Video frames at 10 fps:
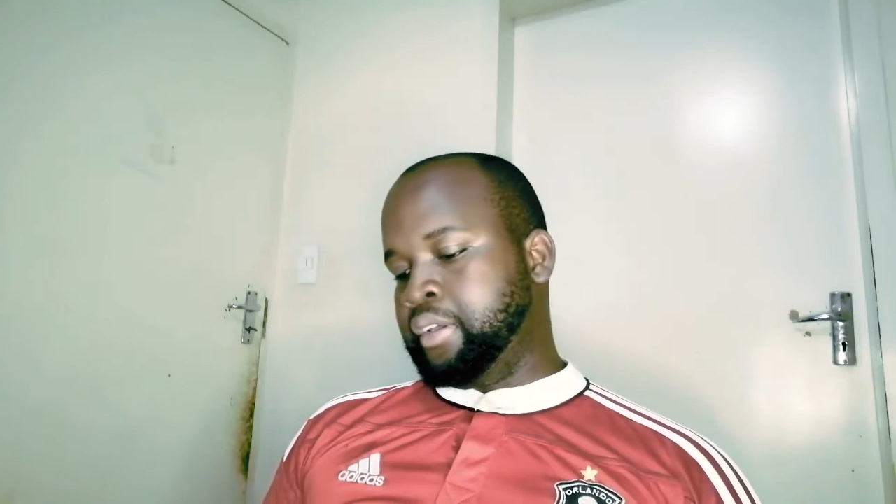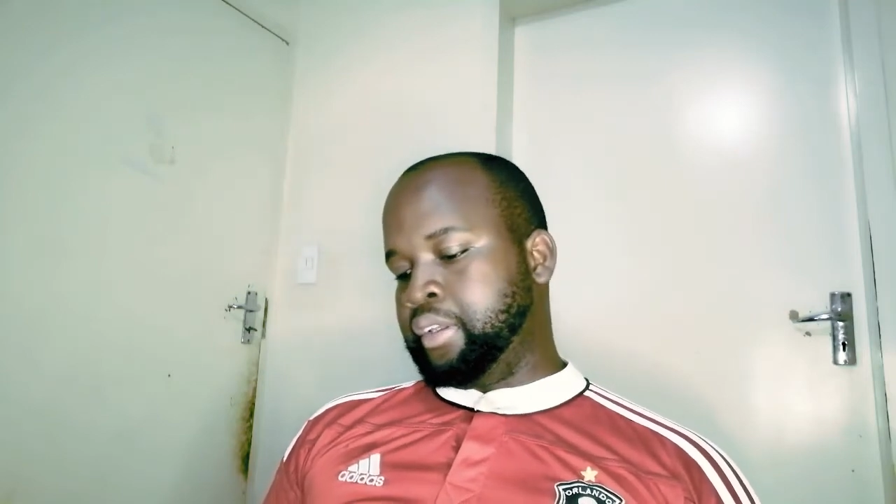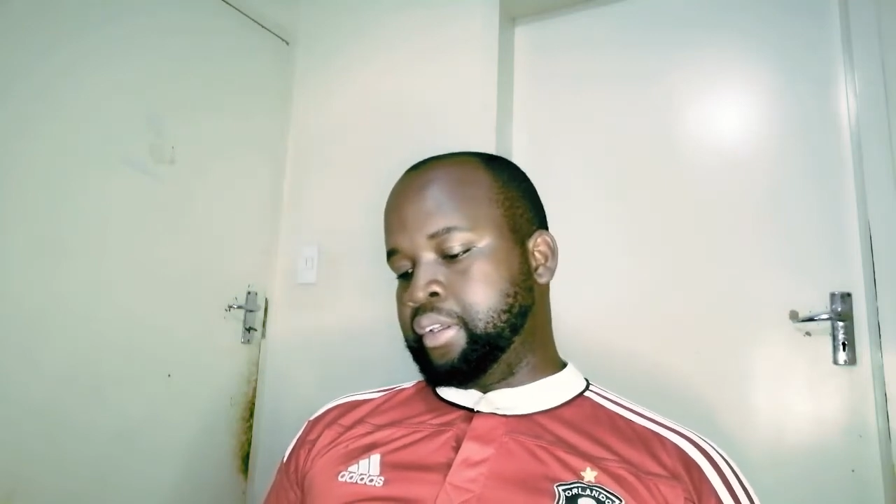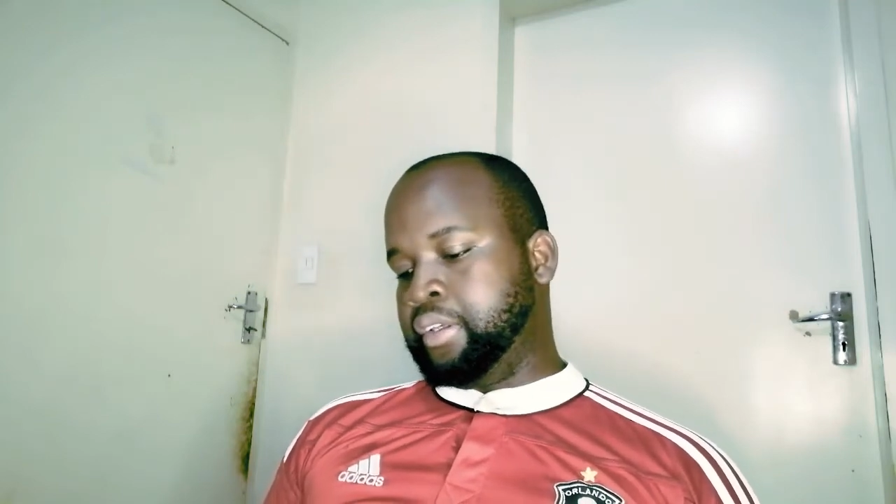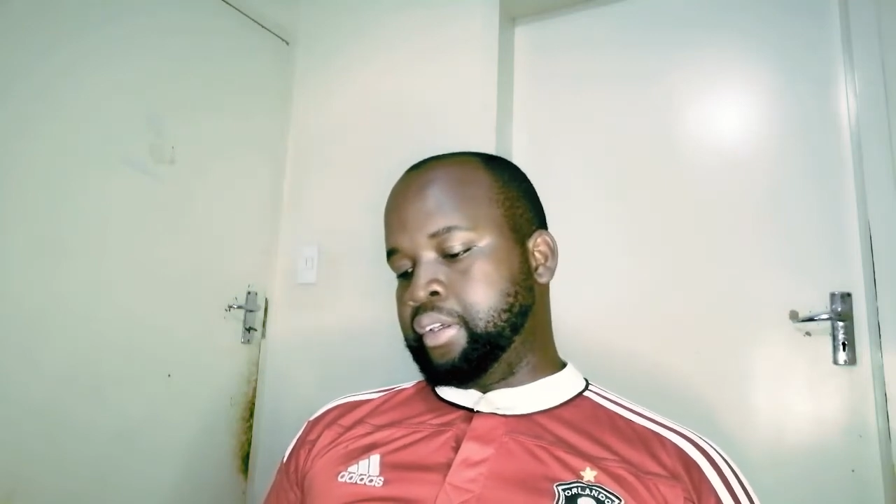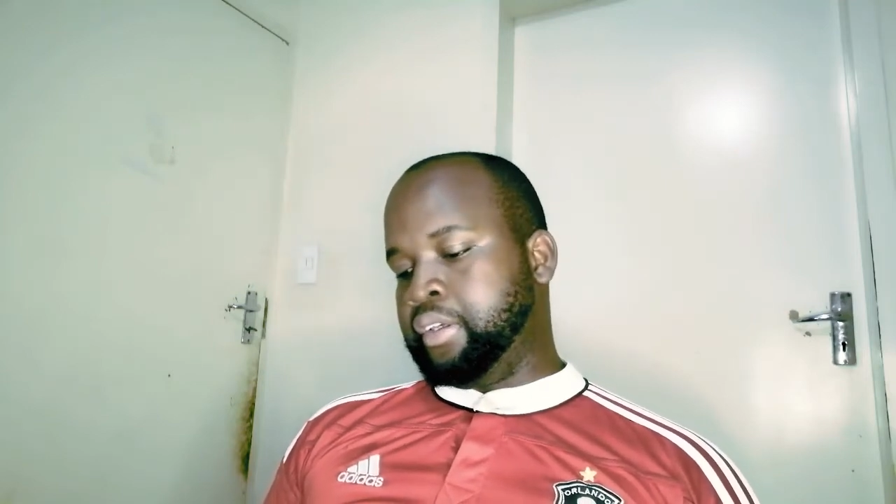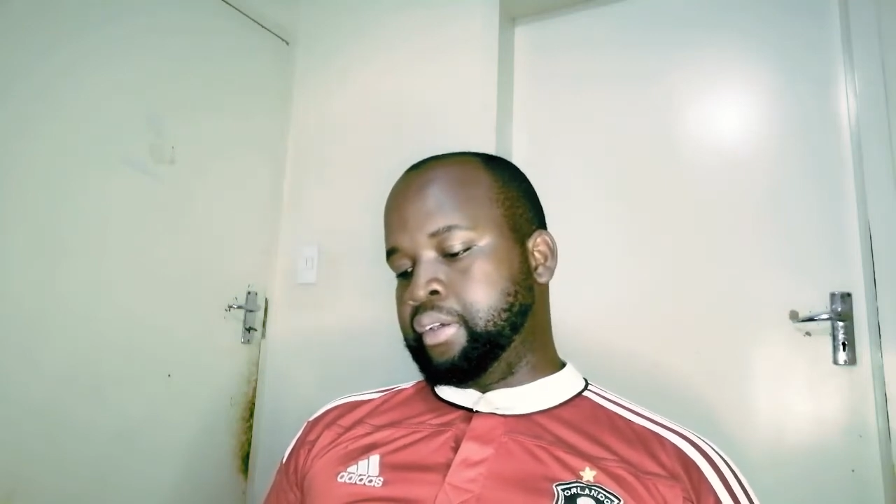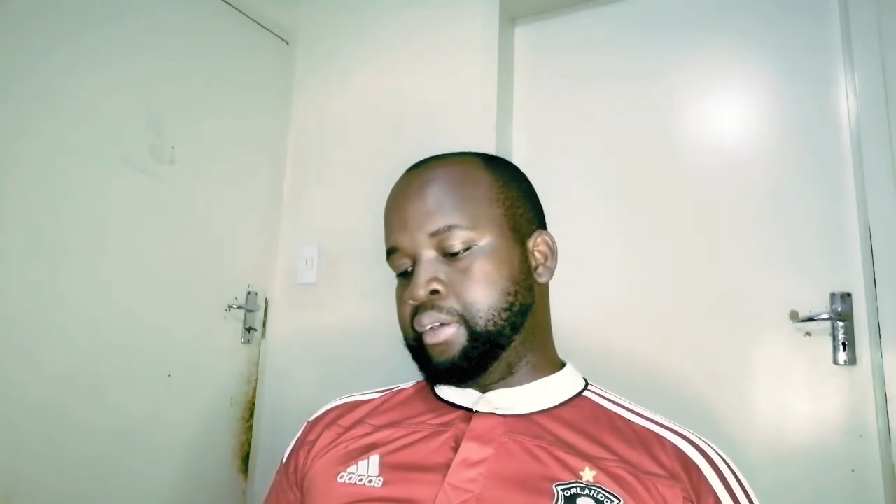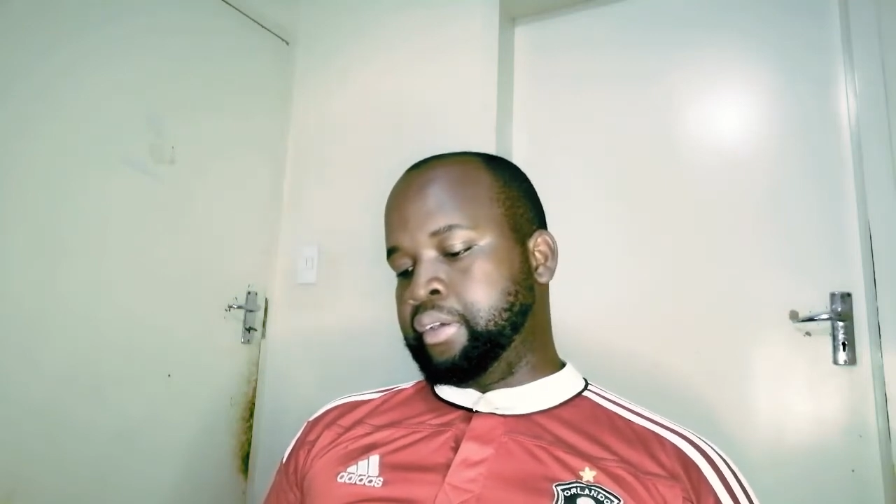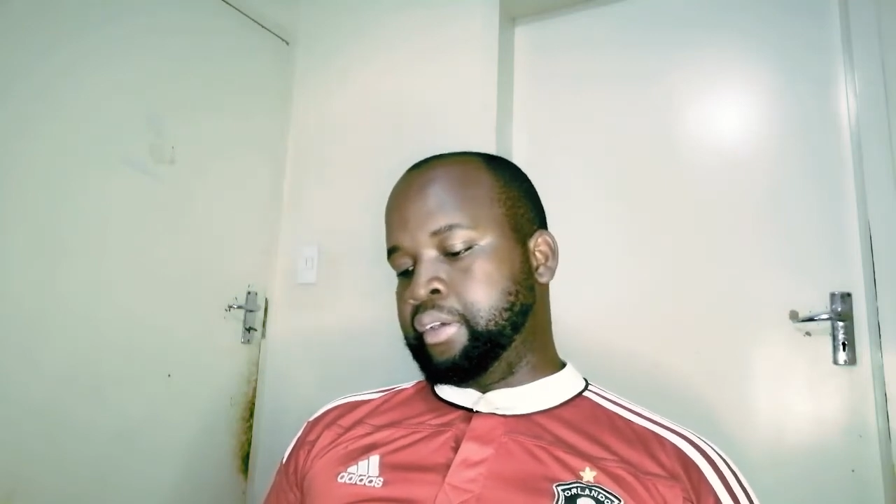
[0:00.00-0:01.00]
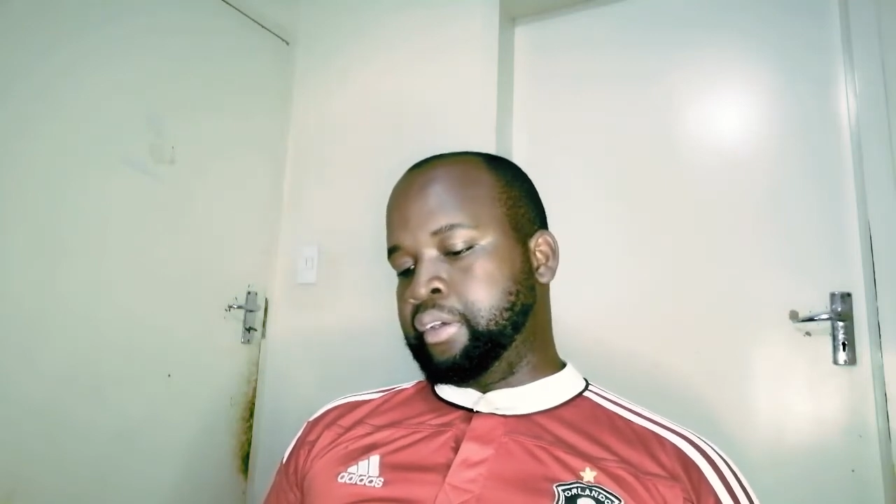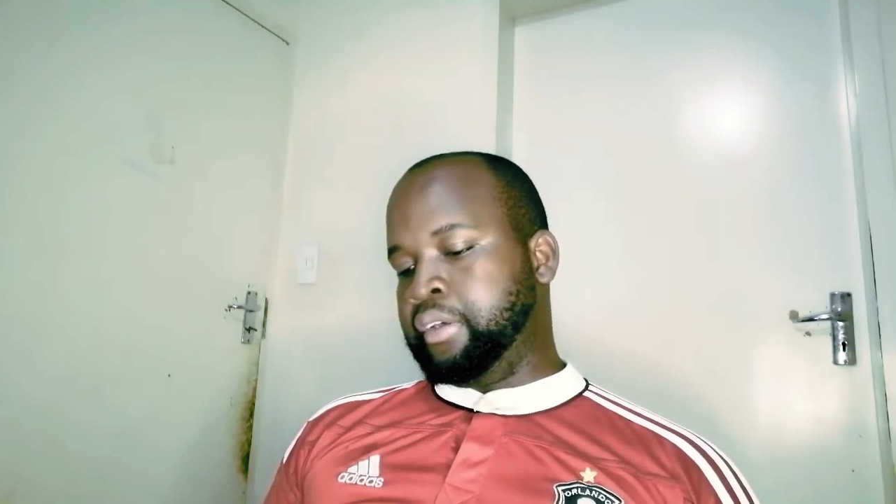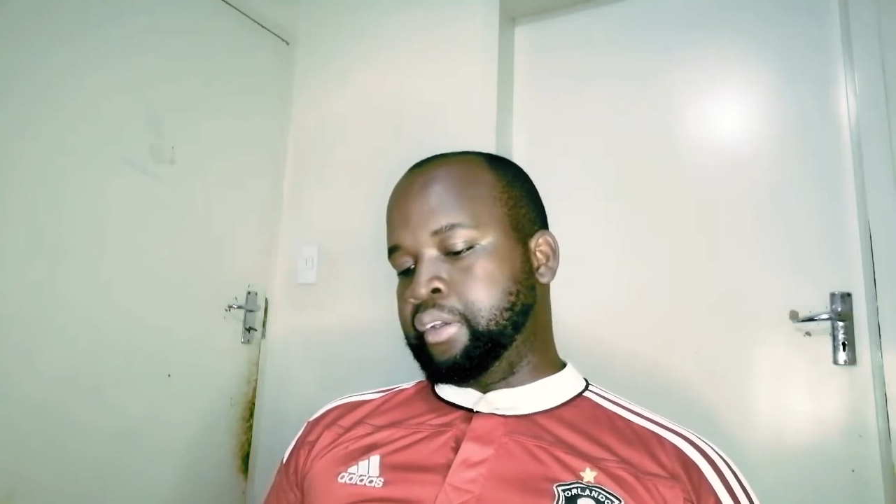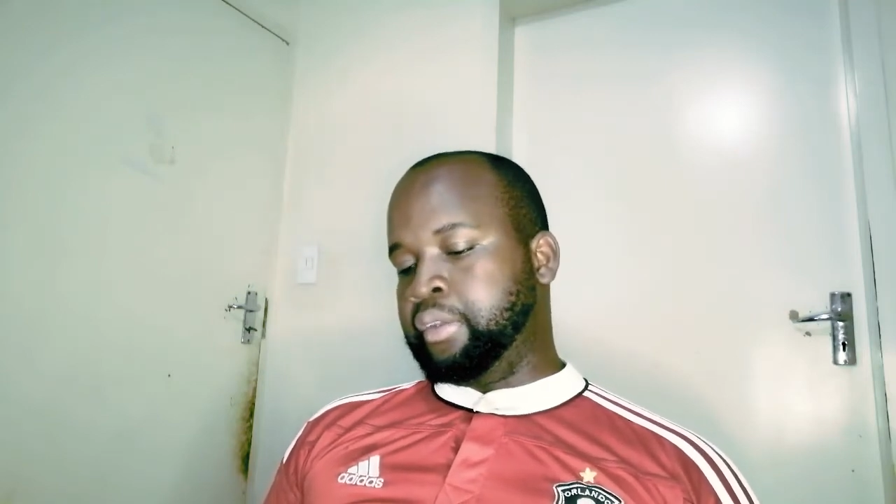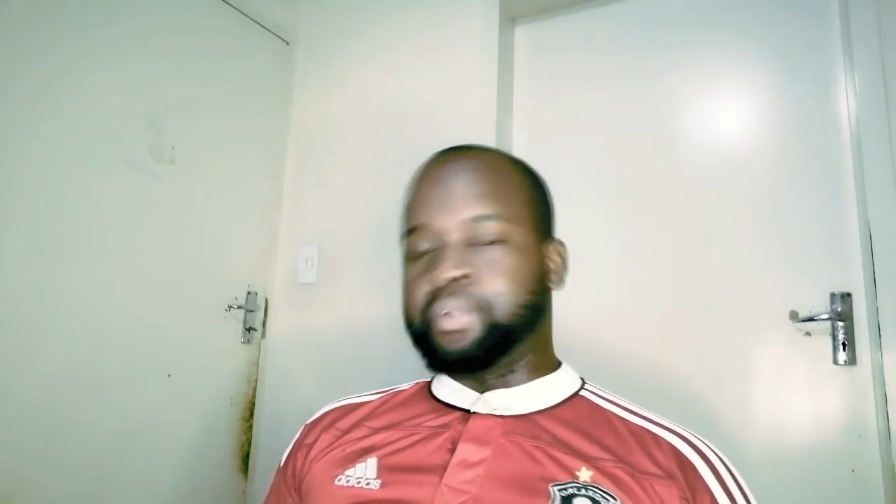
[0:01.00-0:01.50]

ti